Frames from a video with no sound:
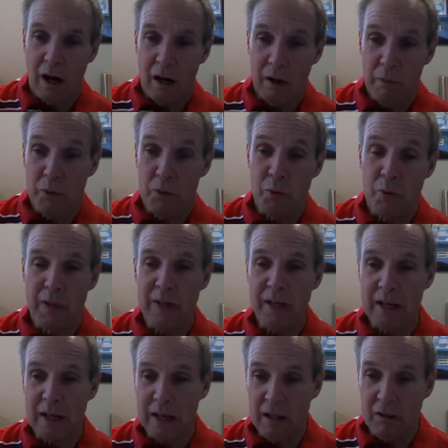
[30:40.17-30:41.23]
between
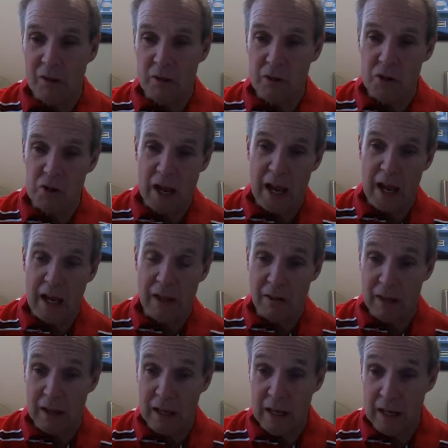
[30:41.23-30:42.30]
the English and
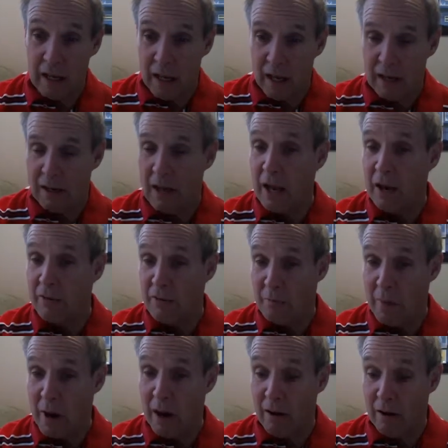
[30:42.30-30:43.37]
the Native
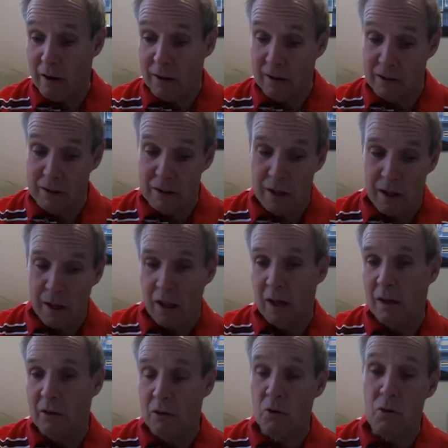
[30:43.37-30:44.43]
Americans. And
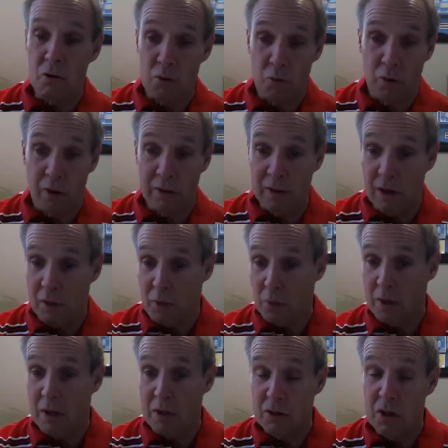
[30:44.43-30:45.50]
of course, one that will
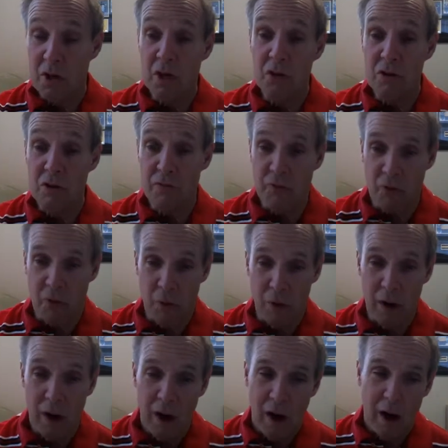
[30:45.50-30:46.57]
continue for
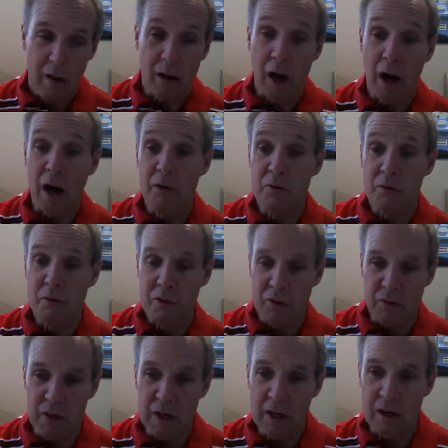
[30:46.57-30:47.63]
hundreds of
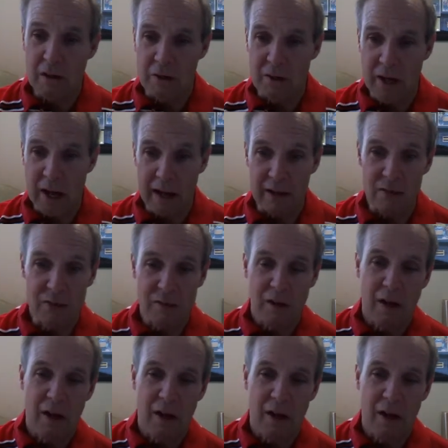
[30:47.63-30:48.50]
years as